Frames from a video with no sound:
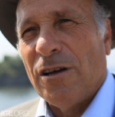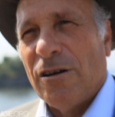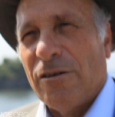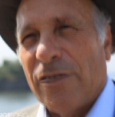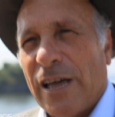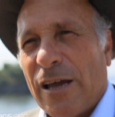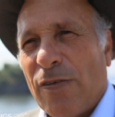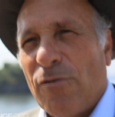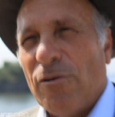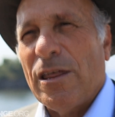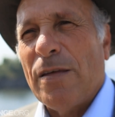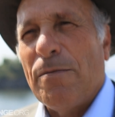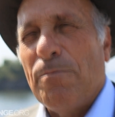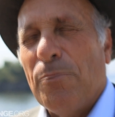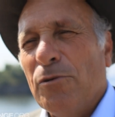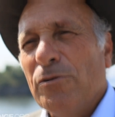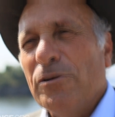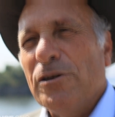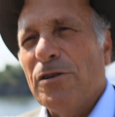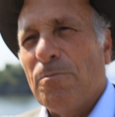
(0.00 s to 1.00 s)
okay, where they
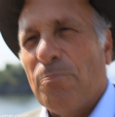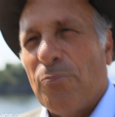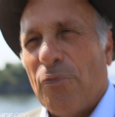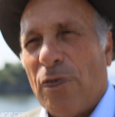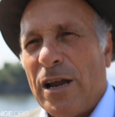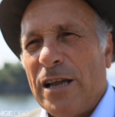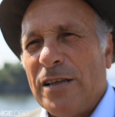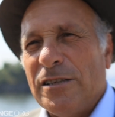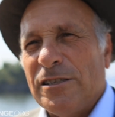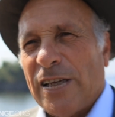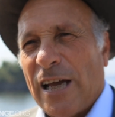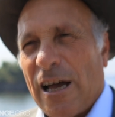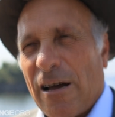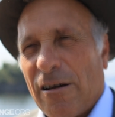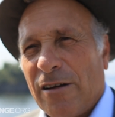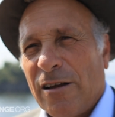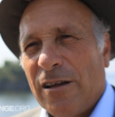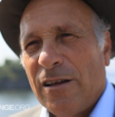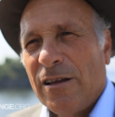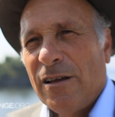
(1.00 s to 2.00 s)
pull your brains
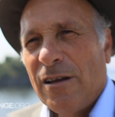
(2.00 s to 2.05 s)
out